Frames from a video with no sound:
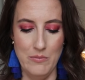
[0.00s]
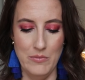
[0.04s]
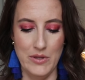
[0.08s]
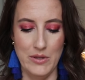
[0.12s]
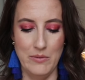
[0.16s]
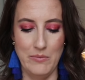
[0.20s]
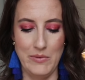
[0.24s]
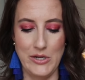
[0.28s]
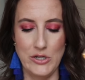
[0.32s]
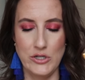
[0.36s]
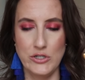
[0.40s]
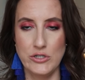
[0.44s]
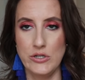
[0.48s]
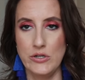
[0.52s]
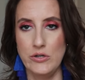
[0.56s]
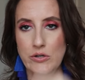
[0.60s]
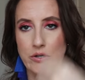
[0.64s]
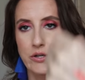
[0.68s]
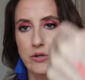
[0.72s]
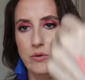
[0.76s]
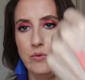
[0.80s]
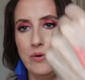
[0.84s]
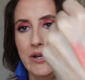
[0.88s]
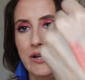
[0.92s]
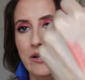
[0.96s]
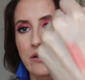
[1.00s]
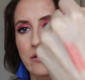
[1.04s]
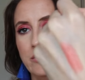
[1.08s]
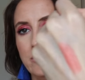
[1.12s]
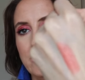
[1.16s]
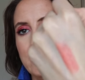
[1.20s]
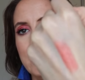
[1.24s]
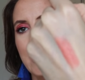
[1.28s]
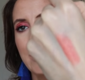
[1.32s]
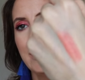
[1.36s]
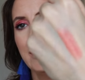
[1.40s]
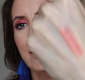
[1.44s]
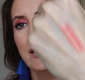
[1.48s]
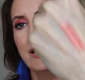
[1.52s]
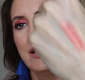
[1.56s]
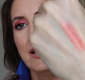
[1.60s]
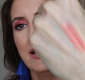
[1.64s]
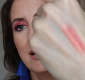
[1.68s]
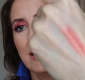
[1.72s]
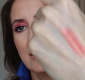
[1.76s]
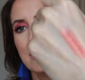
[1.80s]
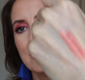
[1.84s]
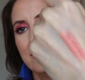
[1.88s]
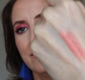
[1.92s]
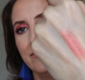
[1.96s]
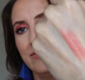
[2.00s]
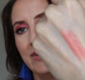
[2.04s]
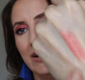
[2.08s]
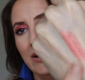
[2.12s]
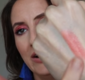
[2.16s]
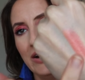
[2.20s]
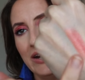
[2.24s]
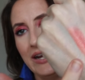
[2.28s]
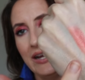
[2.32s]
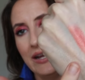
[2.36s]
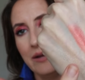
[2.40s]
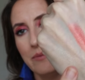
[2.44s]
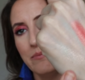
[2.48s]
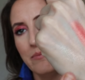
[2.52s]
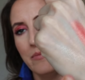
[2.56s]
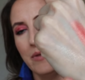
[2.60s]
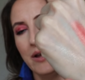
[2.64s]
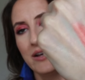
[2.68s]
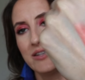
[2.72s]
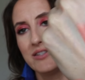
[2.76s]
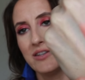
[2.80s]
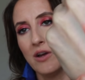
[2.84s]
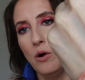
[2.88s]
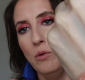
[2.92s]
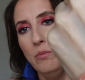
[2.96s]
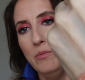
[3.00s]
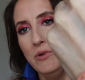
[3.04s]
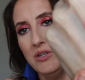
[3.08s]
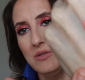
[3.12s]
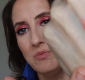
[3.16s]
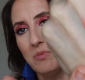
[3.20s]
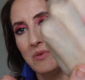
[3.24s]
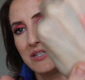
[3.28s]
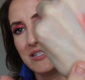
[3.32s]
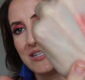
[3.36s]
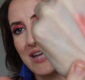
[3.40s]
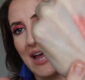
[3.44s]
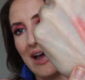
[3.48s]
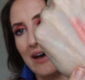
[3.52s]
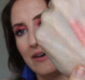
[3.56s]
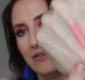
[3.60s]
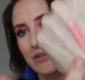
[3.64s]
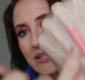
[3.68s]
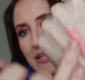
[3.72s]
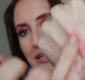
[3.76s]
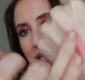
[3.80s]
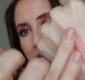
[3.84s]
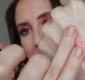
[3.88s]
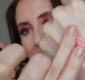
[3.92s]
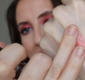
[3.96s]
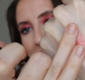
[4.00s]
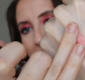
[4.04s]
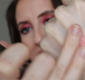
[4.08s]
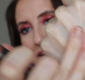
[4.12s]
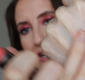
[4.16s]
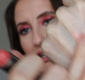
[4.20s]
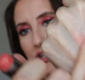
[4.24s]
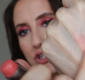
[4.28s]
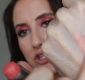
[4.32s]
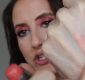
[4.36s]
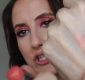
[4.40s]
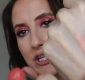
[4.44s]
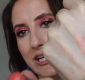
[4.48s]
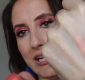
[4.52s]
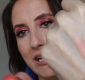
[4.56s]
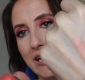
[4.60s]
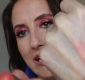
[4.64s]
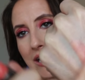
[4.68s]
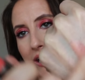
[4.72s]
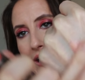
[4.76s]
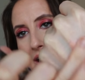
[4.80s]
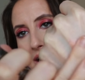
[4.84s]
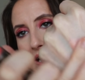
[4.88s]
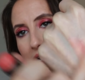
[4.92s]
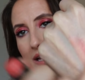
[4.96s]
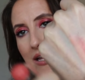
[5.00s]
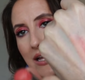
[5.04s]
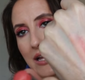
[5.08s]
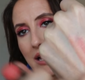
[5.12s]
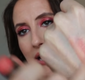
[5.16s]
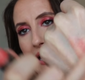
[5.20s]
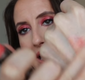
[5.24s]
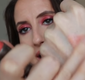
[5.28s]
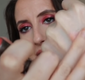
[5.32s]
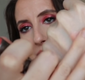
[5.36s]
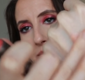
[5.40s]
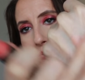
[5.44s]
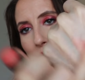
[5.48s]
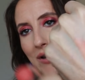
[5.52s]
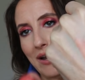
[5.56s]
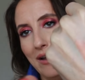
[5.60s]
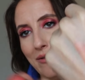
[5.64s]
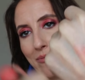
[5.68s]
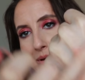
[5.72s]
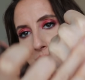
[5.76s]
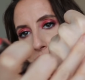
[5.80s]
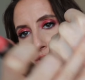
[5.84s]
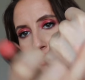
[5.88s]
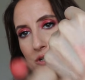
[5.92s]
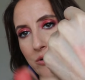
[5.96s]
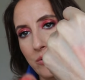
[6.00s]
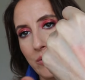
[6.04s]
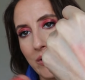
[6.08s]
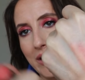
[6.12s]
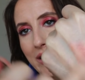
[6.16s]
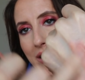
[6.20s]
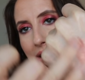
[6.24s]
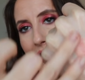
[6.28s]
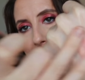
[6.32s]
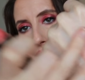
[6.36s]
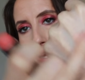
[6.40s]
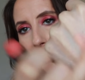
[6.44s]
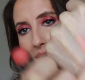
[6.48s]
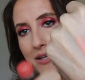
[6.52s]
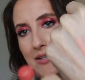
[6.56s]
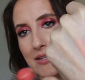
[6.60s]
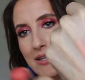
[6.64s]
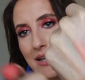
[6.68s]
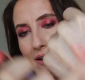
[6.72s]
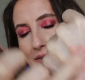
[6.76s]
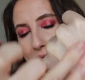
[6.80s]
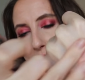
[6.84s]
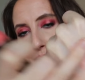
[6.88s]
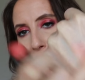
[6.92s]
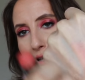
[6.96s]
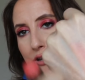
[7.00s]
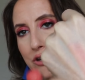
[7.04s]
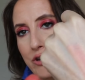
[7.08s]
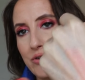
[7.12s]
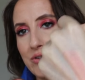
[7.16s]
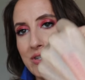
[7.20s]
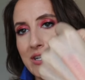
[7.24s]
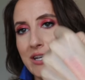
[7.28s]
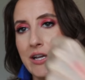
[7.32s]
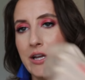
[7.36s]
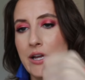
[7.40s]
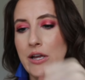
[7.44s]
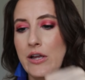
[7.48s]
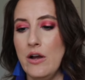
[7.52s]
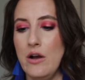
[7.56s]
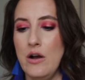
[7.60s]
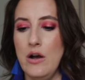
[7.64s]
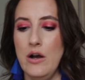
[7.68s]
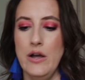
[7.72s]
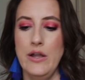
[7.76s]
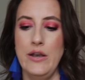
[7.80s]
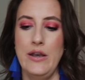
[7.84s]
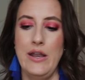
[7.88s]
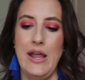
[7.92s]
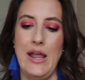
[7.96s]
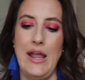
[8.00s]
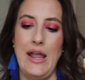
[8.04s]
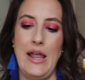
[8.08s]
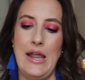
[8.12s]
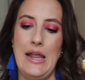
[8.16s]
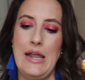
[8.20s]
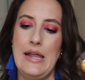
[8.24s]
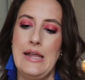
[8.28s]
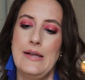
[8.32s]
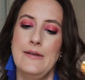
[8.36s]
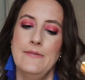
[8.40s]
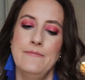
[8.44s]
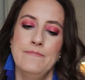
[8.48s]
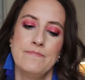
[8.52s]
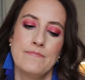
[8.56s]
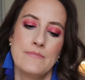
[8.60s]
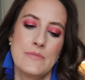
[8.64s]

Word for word: Let me show you what it looks like. It's a very, it's almost metallic-y, very sheeny, and what I've been doing is I've been using it on a,